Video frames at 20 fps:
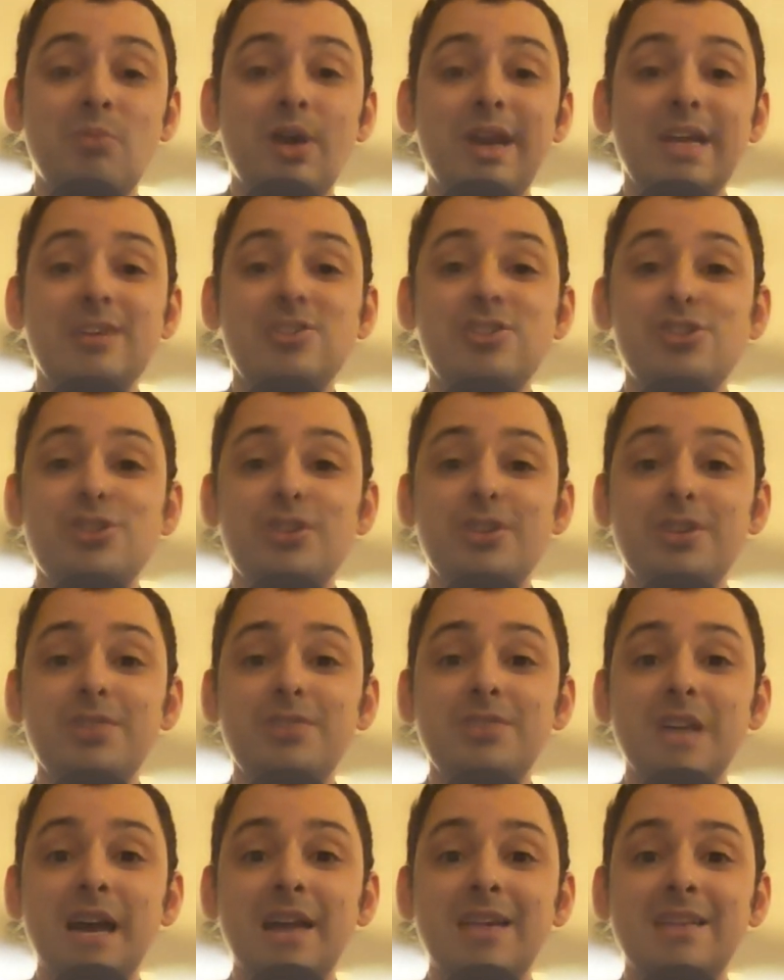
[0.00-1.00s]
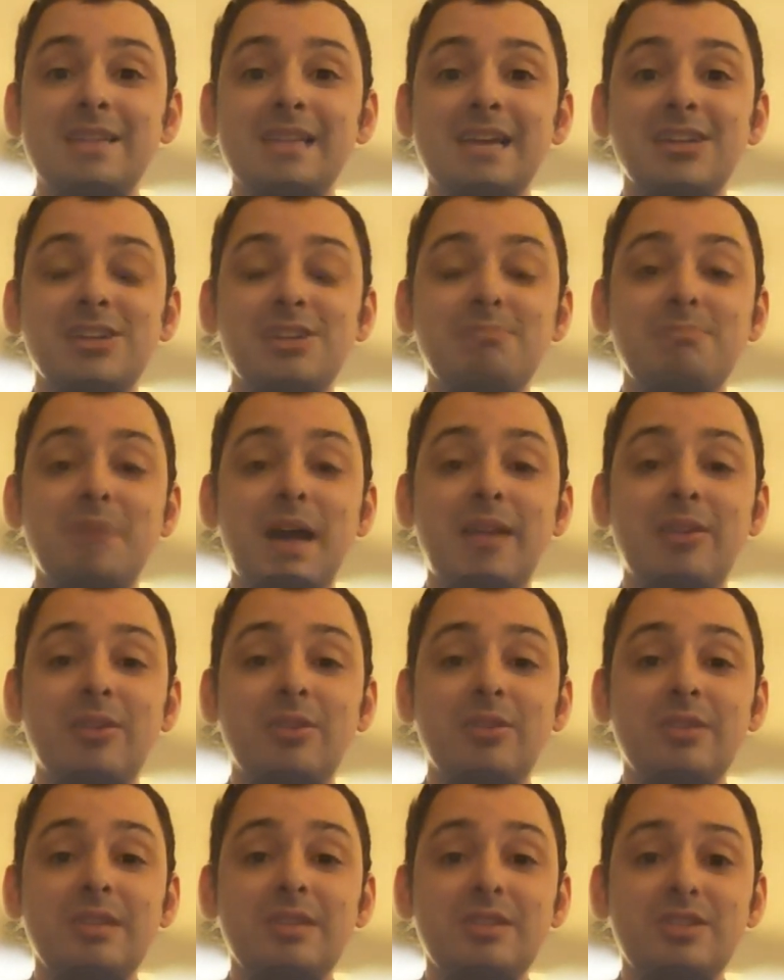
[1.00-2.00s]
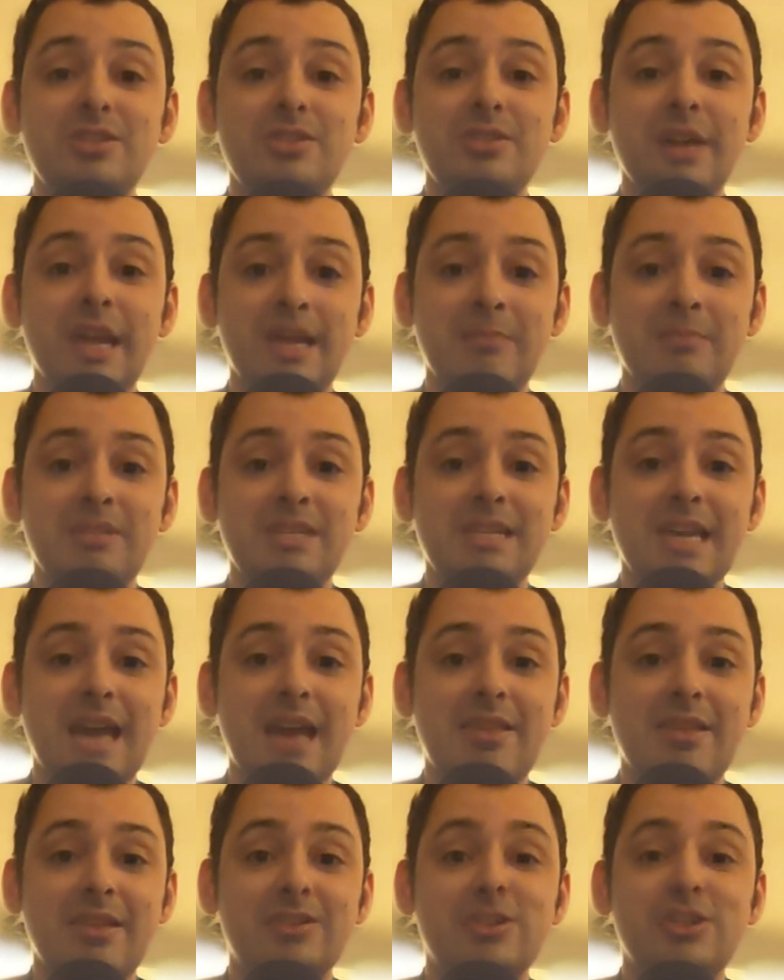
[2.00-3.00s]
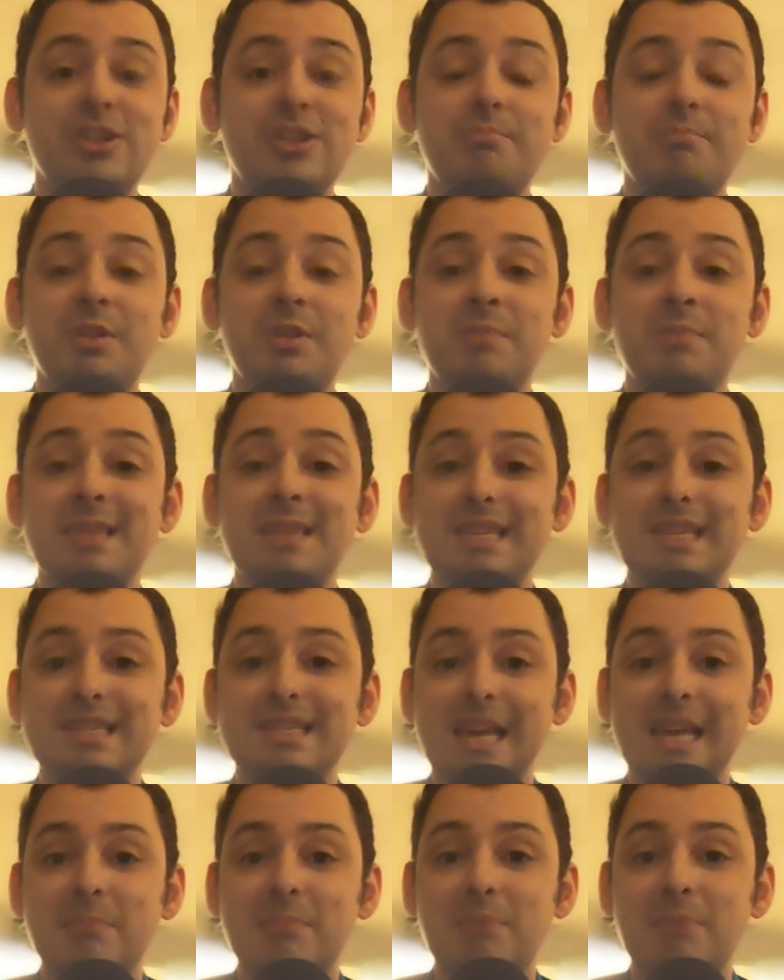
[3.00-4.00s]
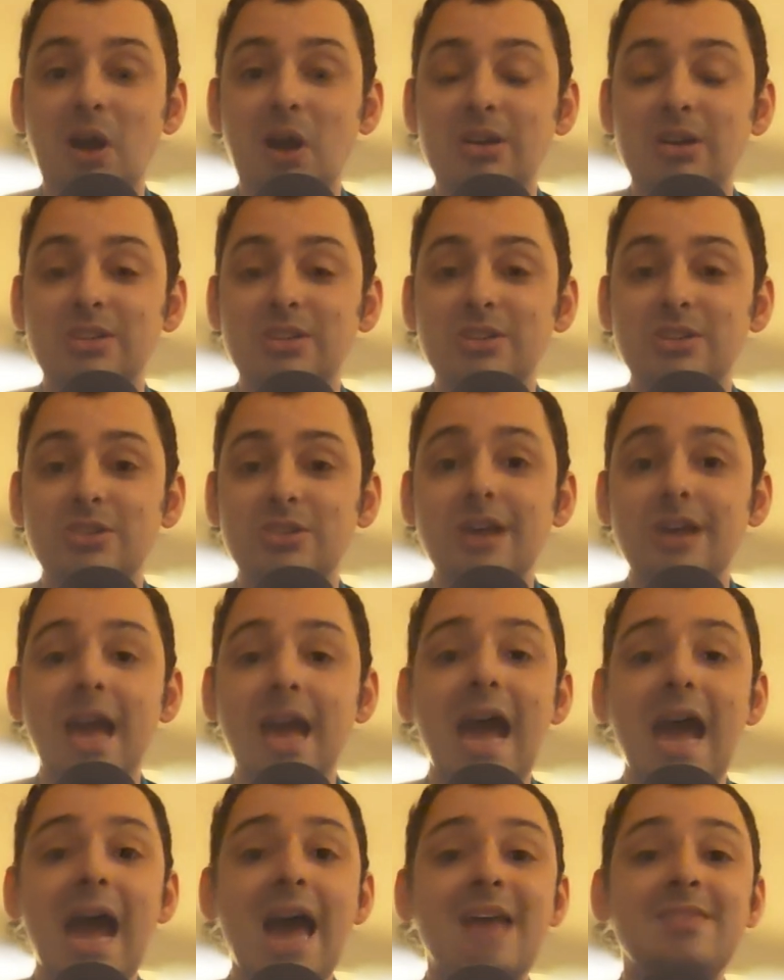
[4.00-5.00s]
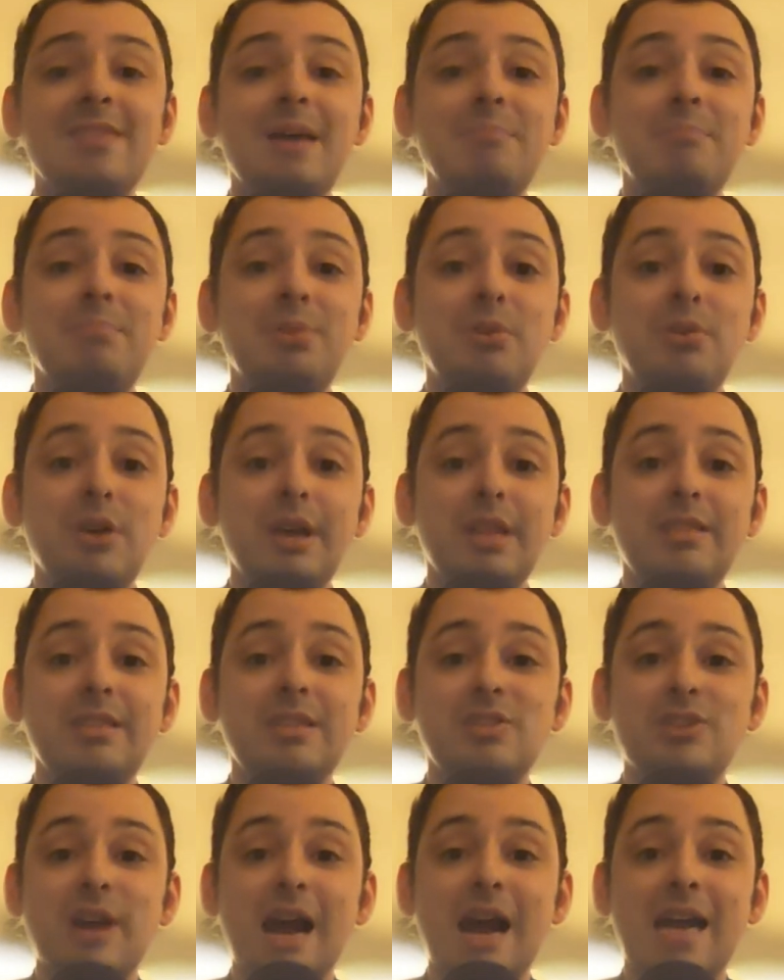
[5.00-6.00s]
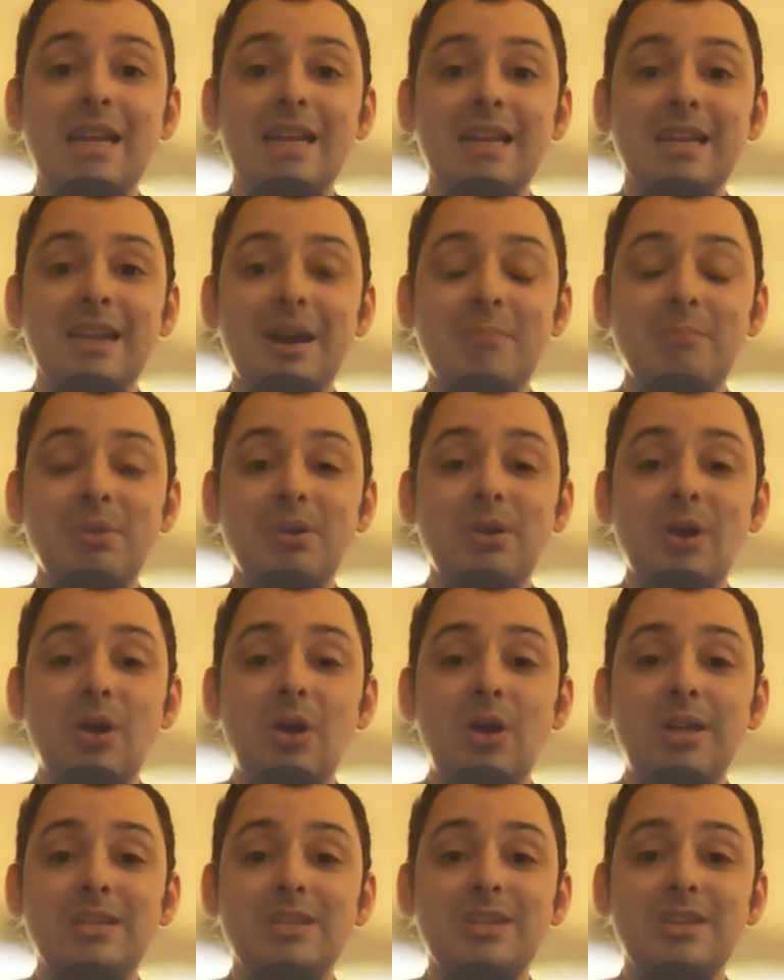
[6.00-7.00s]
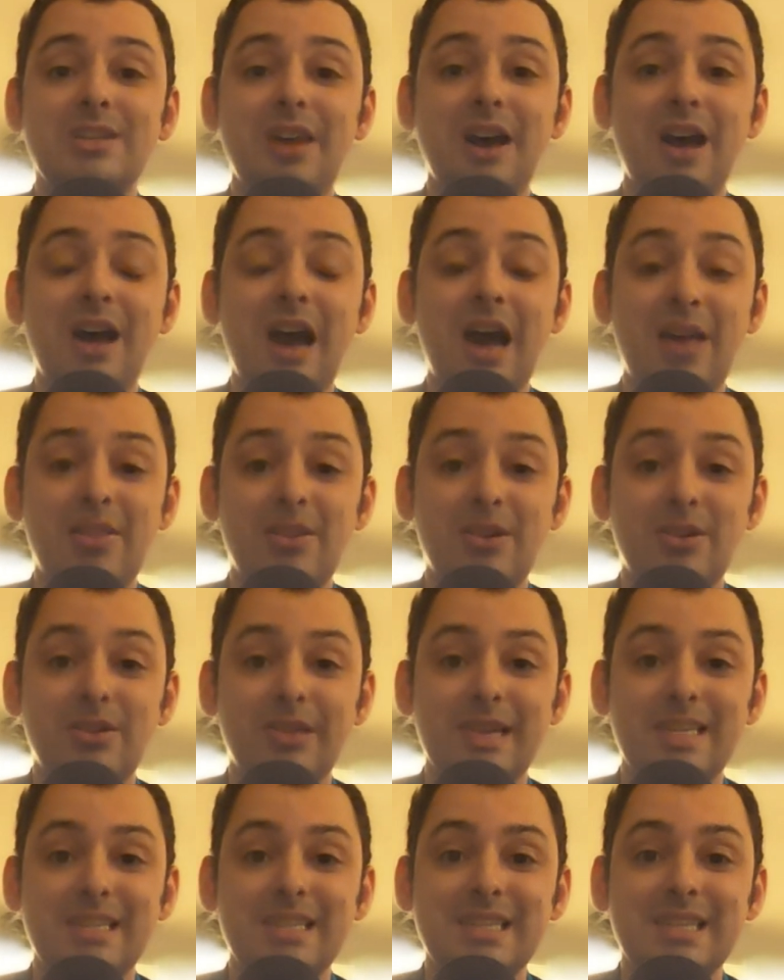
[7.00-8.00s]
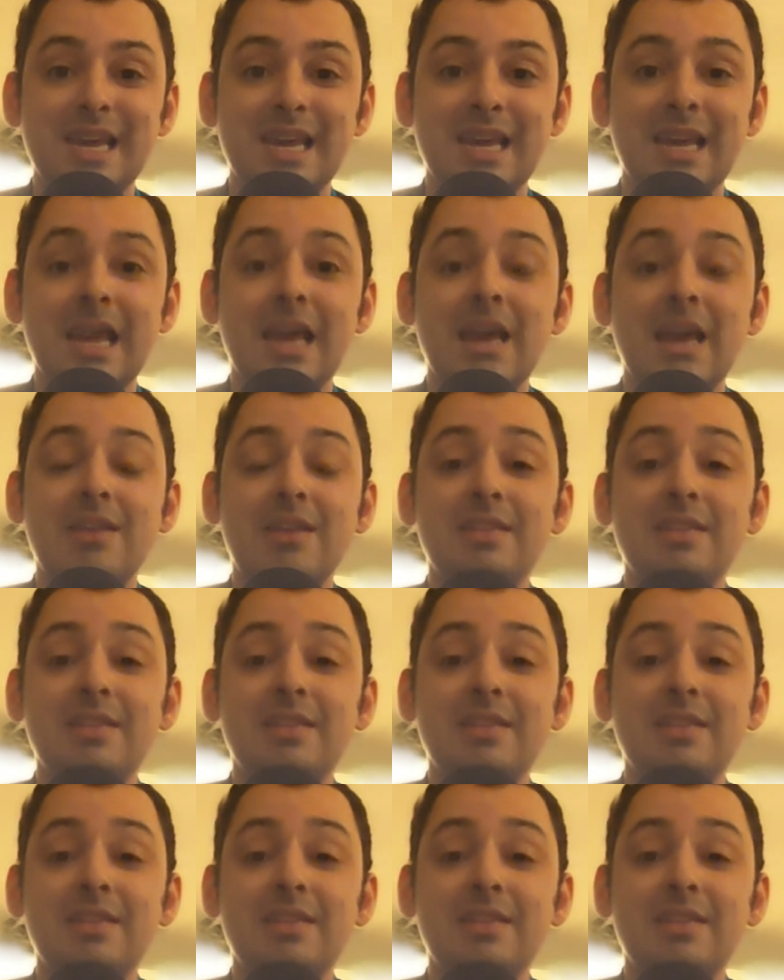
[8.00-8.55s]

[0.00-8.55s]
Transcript: What I should have done is actually bundle these 2 games together, ship them in the same parcel, and then put the tracking number onto the other listing.